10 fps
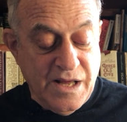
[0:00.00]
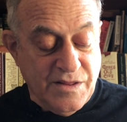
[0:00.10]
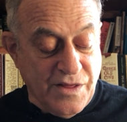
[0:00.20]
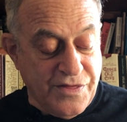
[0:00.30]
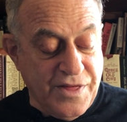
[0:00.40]

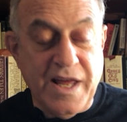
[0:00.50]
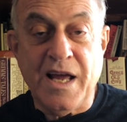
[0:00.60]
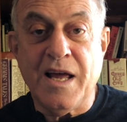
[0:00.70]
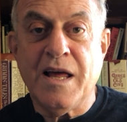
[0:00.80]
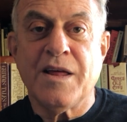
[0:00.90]
The
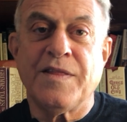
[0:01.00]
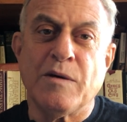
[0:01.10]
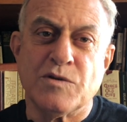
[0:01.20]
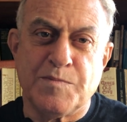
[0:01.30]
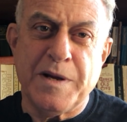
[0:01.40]
thing that
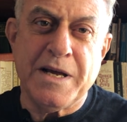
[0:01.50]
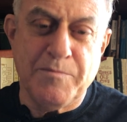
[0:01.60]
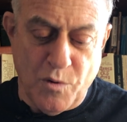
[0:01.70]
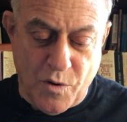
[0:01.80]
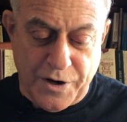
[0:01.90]
was being
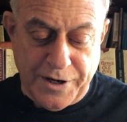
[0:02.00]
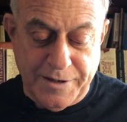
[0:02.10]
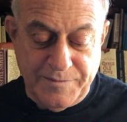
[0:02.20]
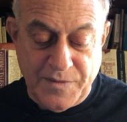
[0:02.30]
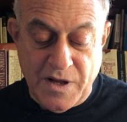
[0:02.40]
born
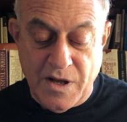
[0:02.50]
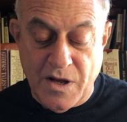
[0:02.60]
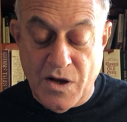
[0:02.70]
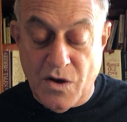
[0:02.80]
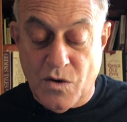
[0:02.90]

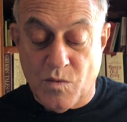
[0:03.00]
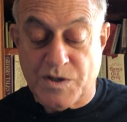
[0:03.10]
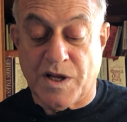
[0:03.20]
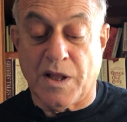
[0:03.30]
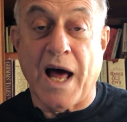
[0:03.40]
was
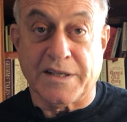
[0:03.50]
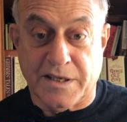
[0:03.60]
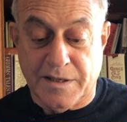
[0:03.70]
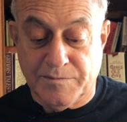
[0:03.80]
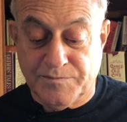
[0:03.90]
a
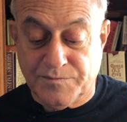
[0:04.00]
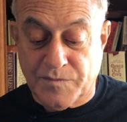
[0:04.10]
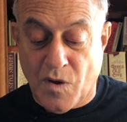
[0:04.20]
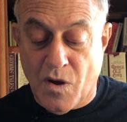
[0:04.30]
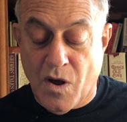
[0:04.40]
latke,
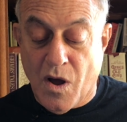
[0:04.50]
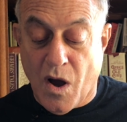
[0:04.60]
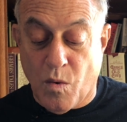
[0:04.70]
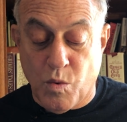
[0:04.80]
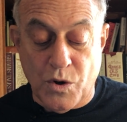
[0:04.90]

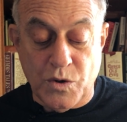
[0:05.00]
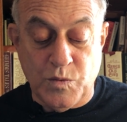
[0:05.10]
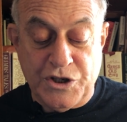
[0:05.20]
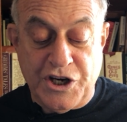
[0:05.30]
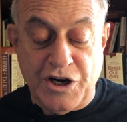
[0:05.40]
a word
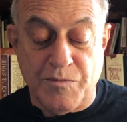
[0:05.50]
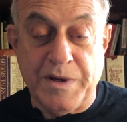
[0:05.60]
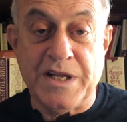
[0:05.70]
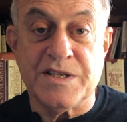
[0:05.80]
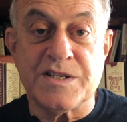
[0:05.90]
which here
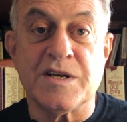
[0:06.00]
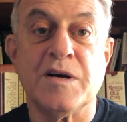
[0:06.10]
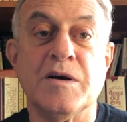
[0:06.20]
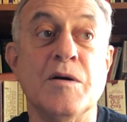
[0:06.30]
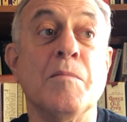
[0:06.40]
means
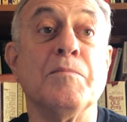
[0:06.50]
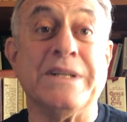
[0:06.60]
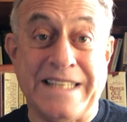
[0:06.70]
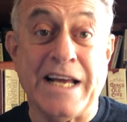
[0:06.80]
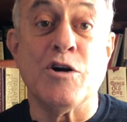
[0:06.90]

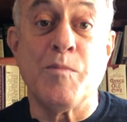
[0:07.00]
potato